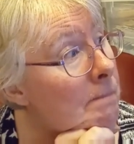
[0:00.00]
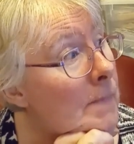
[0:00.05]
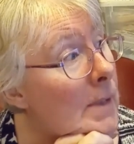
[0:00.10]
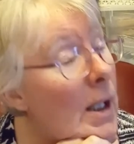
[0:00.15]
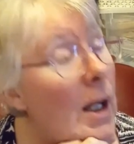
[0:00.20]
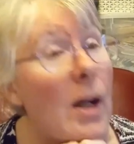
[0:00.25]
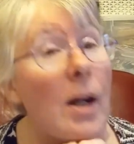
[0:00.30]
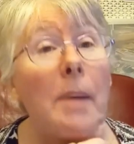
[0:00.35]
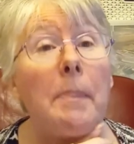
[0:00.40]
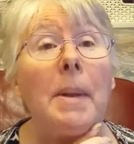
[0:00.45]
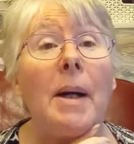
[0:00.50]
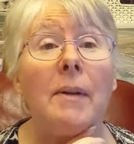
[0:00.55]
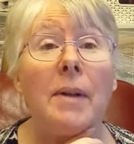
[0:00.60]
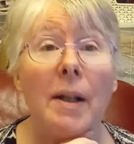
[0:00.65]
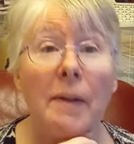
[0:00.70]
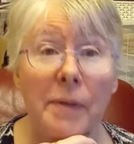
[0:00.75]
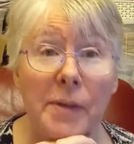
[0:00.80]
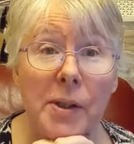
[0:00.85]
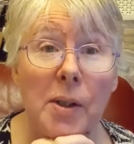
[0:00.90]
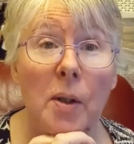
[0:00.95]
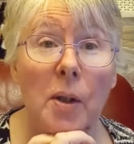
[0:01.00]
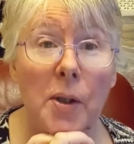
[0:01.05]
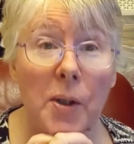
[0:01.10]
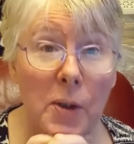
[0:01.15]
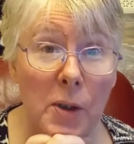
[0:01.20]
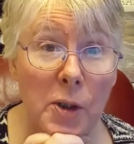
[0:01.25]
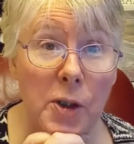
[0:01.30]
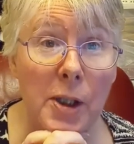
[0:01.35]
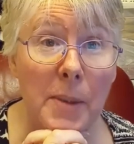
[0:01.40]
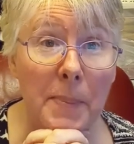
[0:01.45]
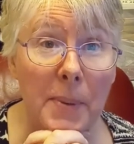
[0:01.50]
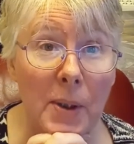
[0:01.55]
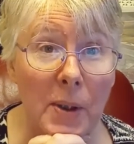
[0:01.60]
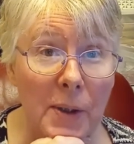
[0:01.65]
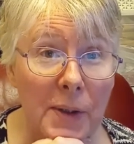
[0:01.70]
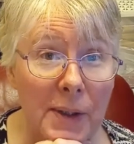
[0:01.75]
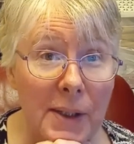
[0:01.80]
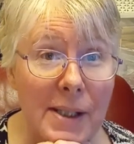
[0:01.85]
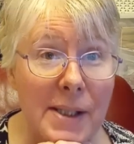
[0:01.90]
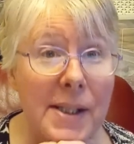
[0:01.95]
Oh, apparently I've still got to go to Chippy on a
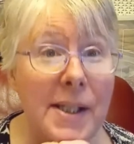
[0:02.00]
Thursday